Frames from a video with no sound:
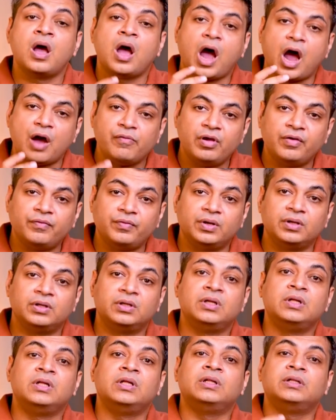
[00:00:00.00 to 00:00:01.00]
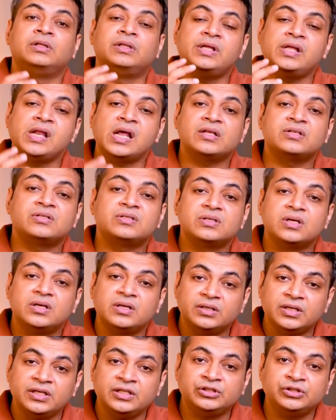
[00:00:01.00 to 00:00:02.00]
However, there are
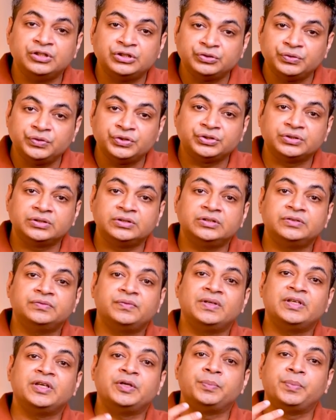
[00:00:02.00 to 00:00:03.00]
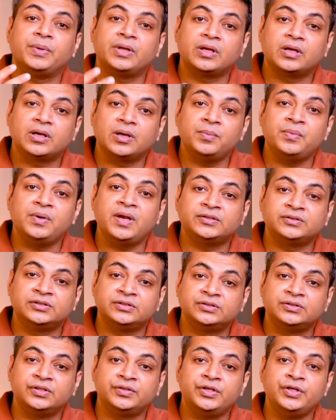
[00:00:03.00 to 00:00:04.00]
certain situations when it becomes
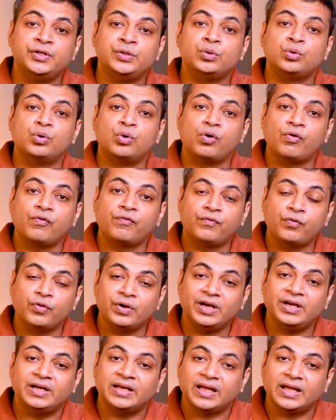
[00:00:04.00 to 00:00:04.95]
necessary to go for a